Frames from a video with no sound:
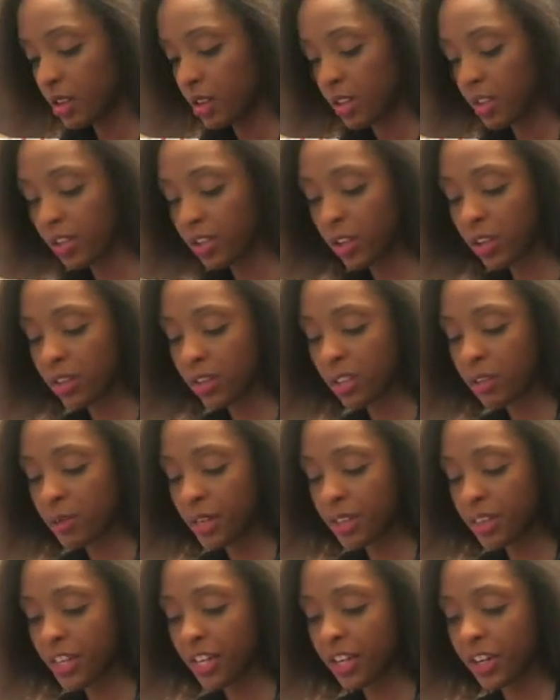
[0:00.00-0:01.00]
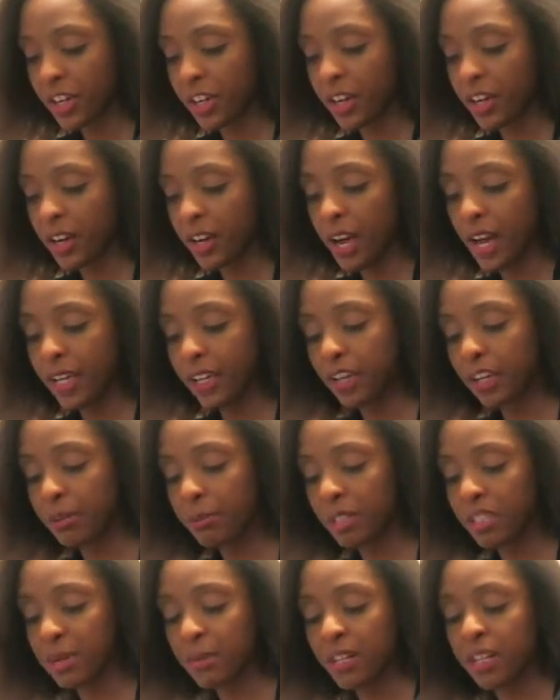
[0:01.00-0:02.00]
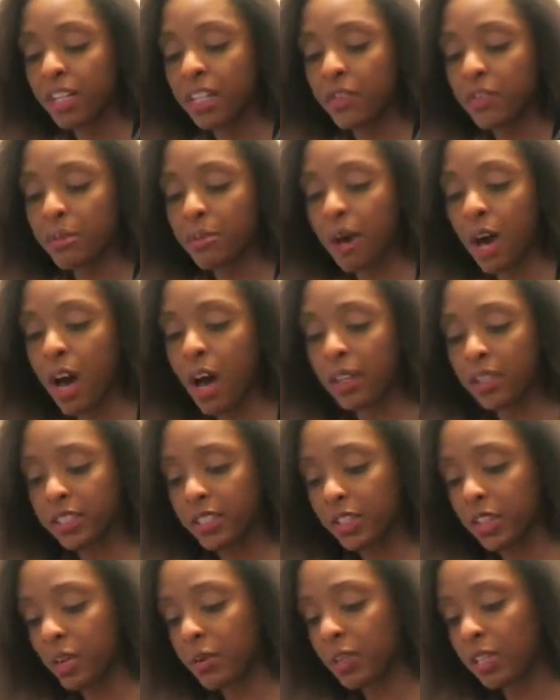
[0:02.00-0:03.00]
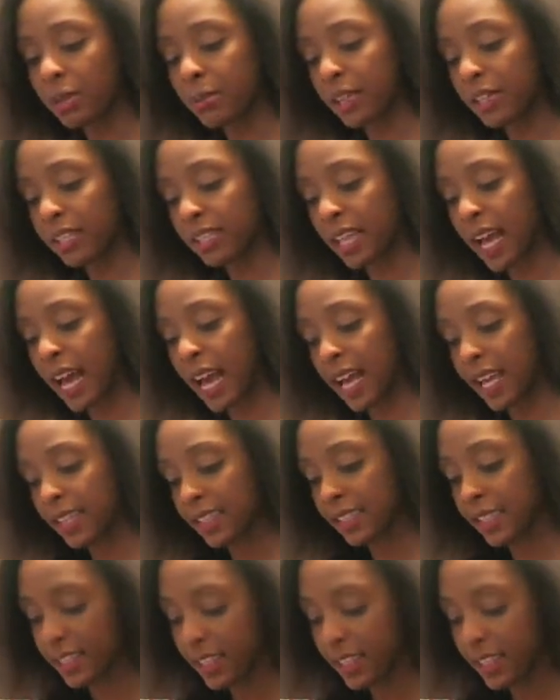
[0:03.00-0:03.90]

These are a little bit thicker. I could put them in a different box. These are a really big size.